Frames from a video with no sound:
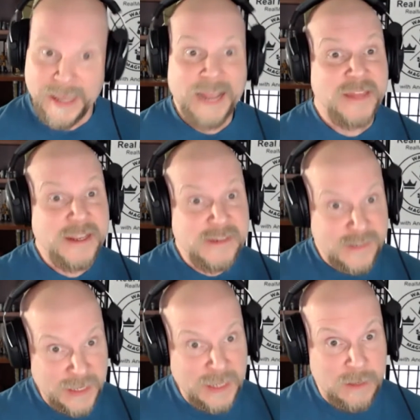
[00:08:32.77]
and they
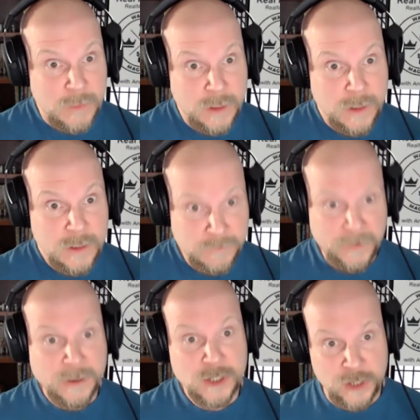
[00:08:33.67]
seem to
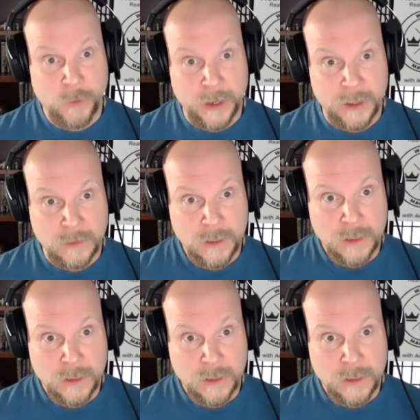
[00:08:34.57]
function well